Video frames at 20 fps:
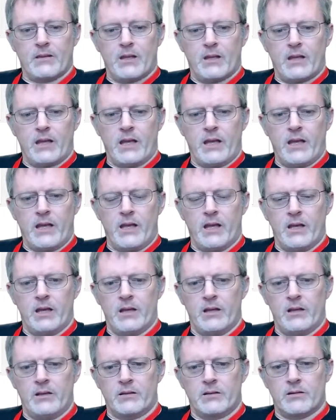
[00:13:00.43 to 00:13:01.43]

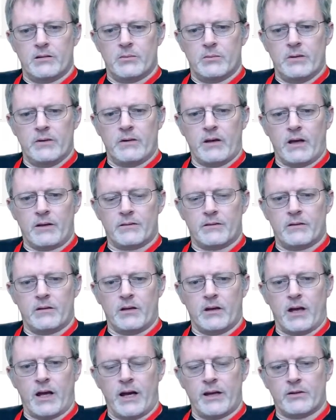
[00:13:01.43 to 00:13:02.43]
And we've got
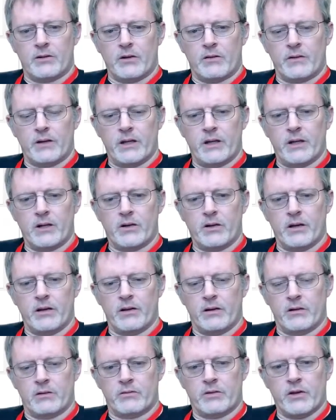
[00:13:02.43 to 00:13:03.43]
the height over here and
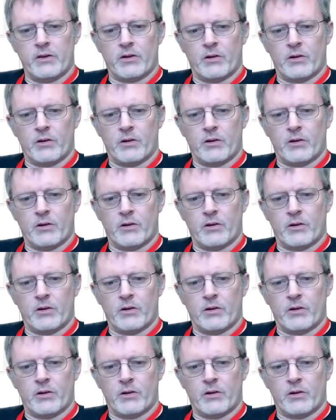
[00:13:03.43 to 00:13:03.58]
their free throw